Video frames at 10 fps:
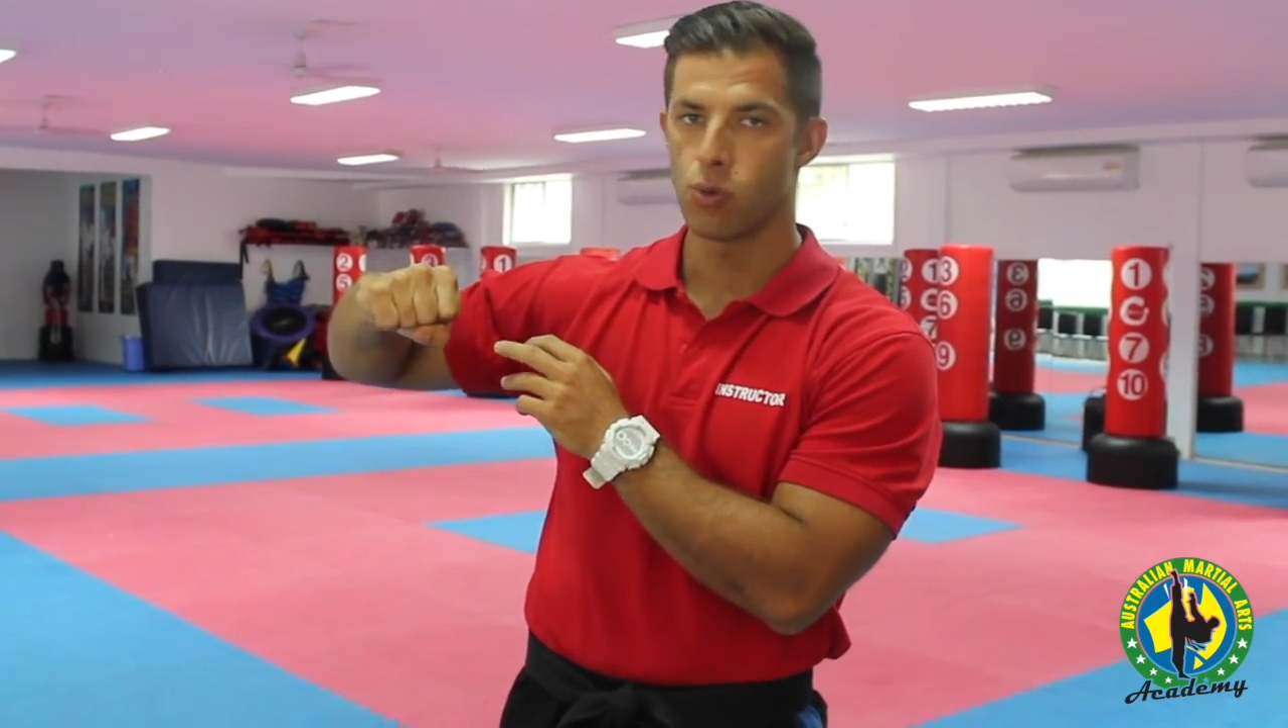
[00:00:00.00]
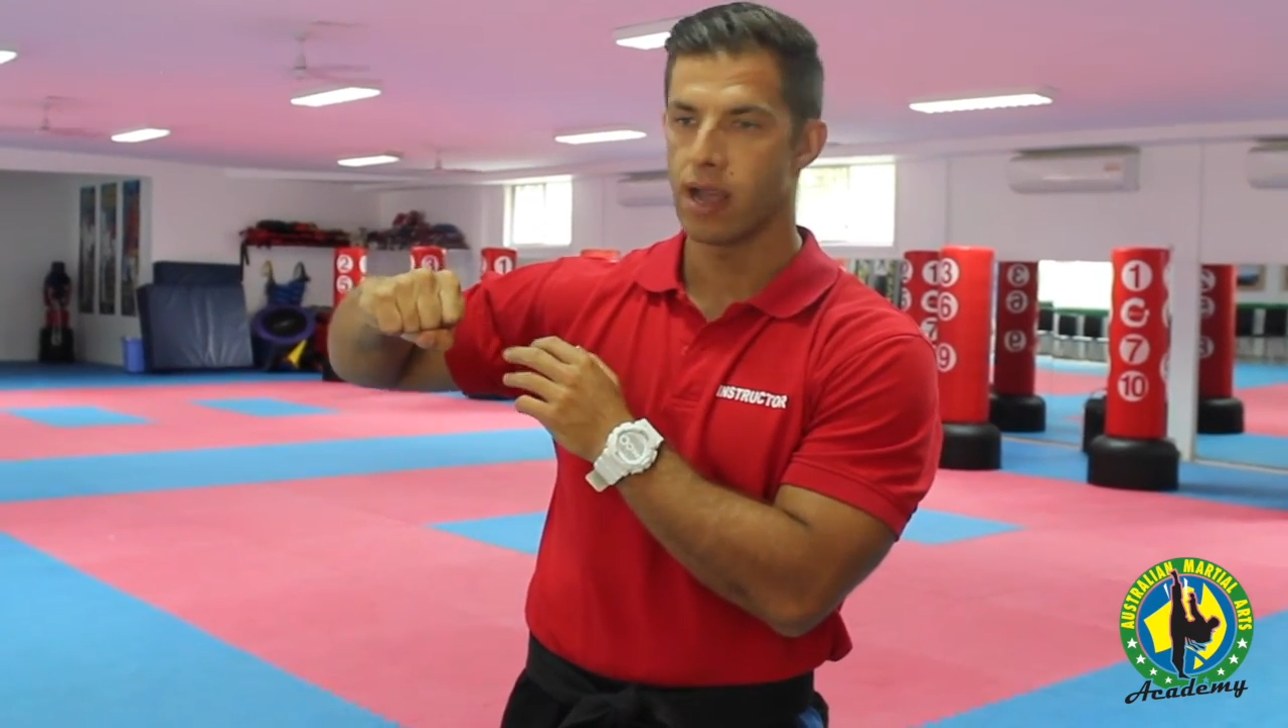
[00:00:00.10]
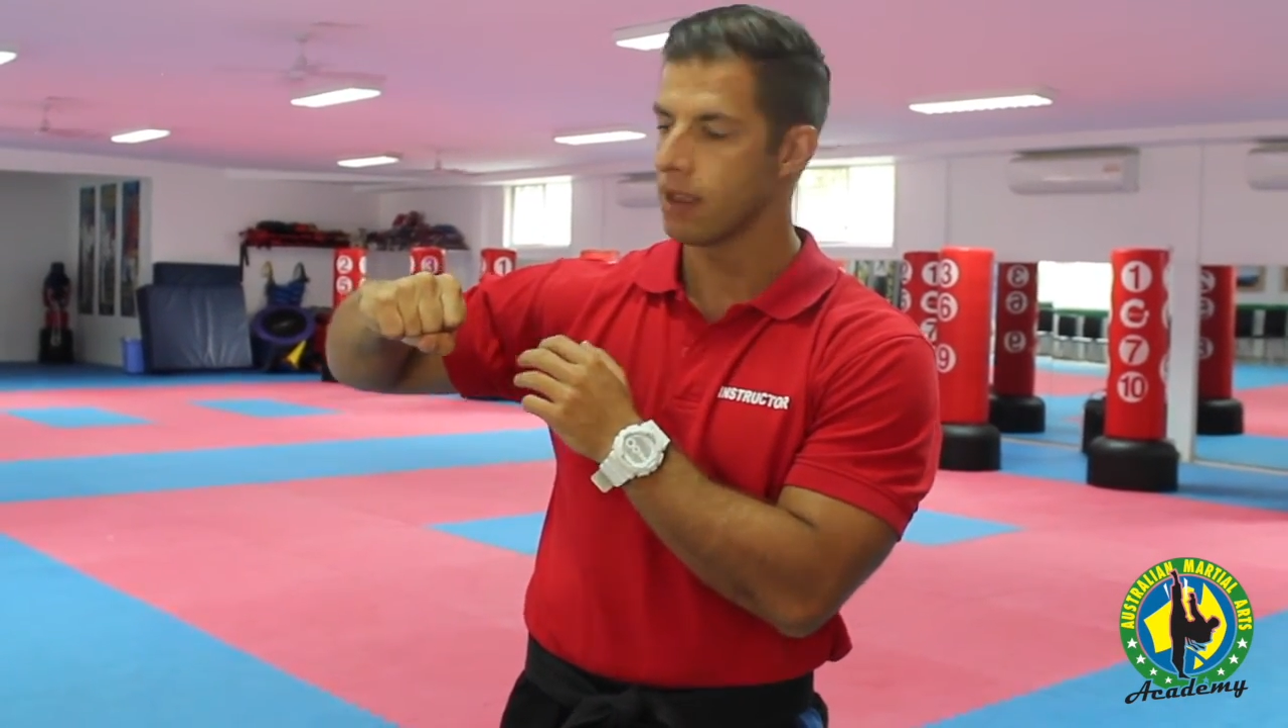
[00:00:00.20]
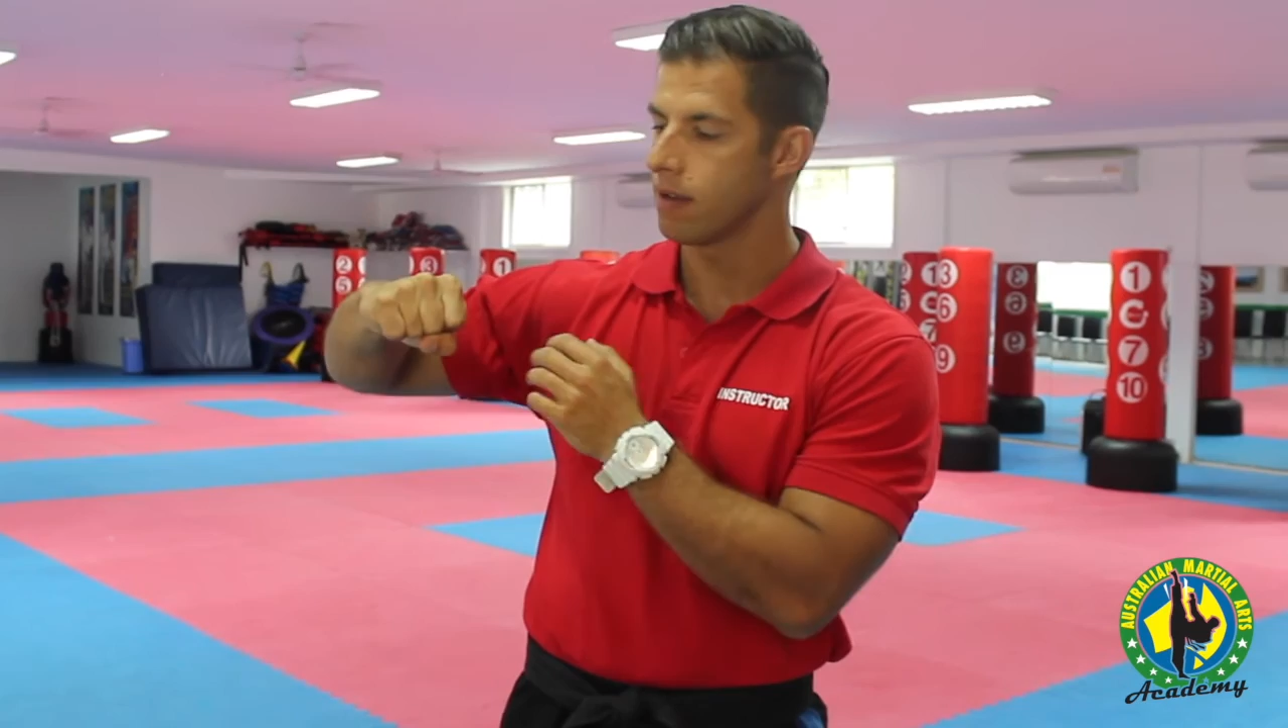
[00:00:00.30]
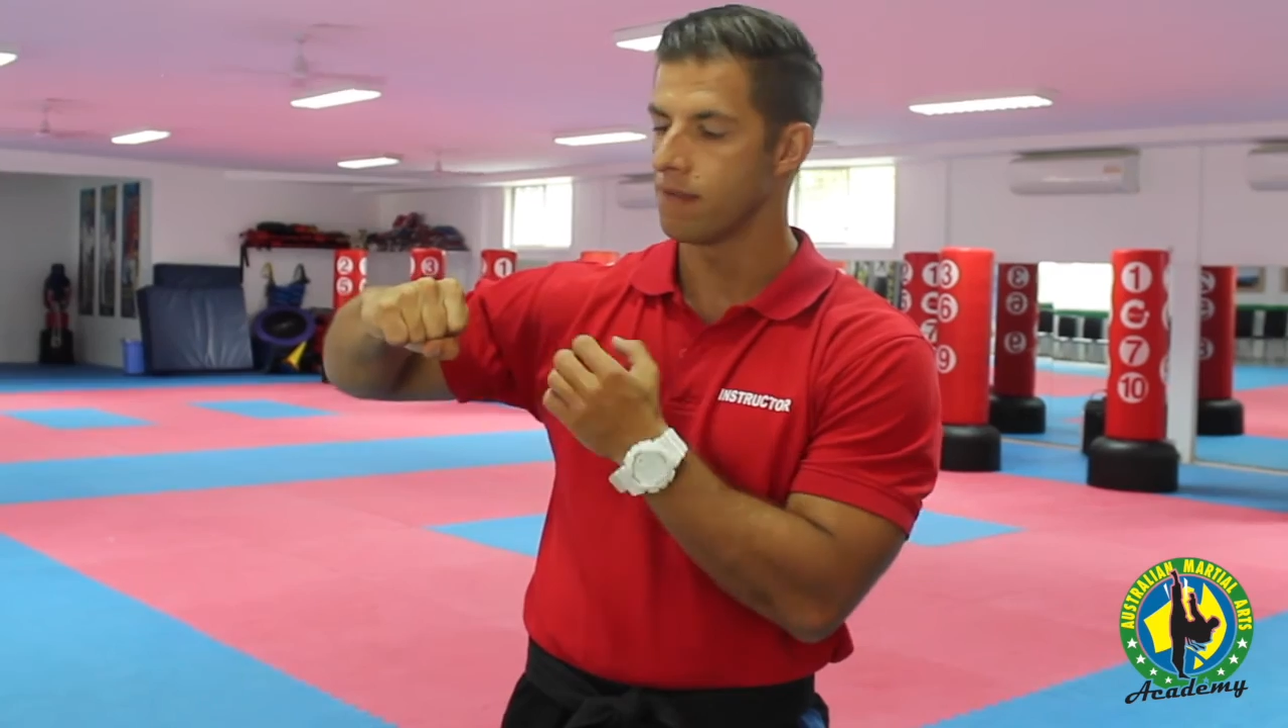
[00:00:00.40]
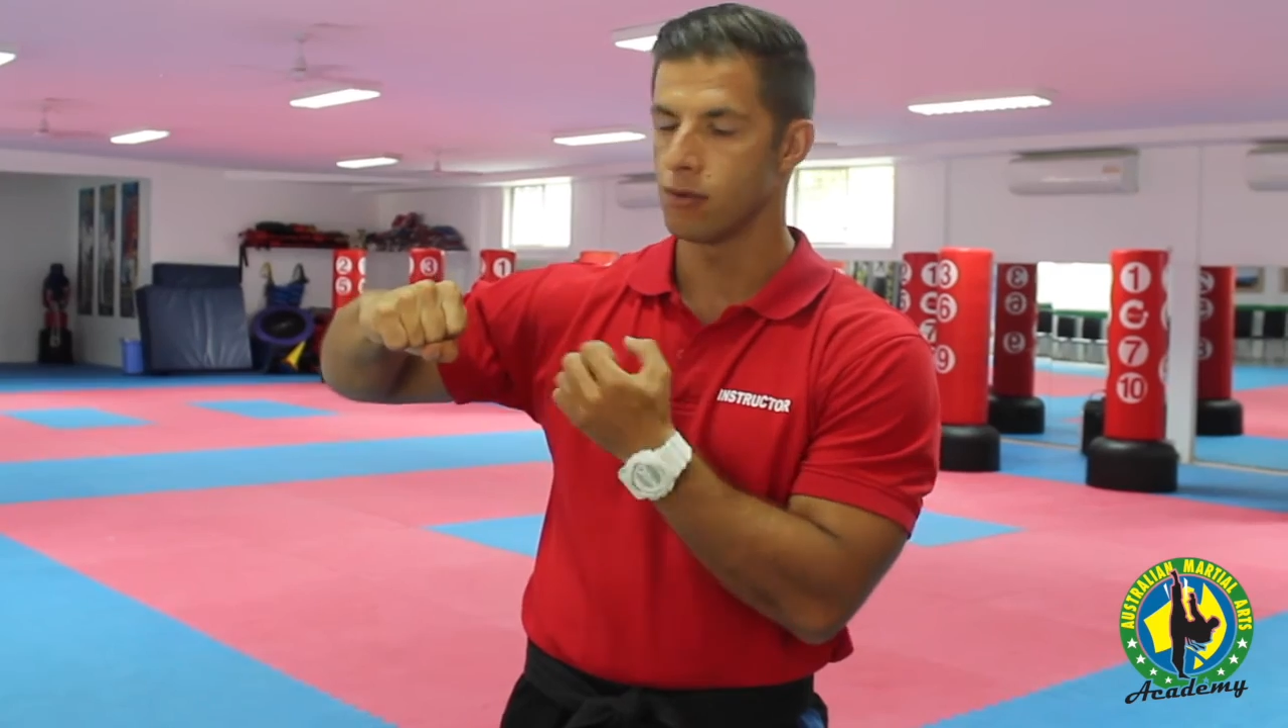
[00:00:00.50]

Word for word: way,